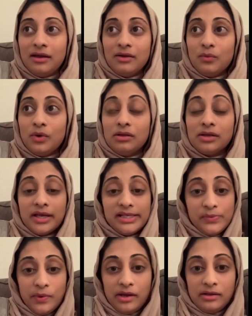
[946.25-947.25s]
Well, guess
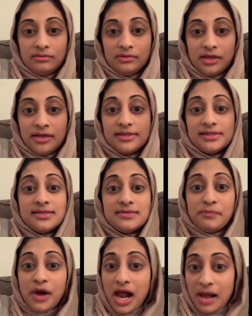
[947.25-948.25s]
what? It's
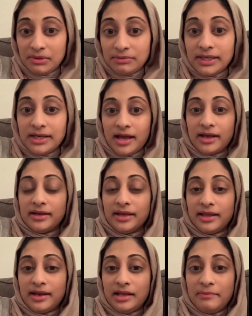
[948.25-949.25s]
probably not gonna
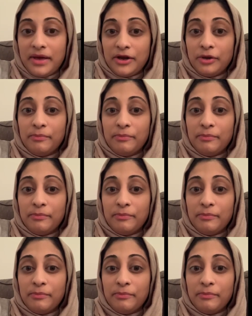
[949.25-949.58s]
get any better.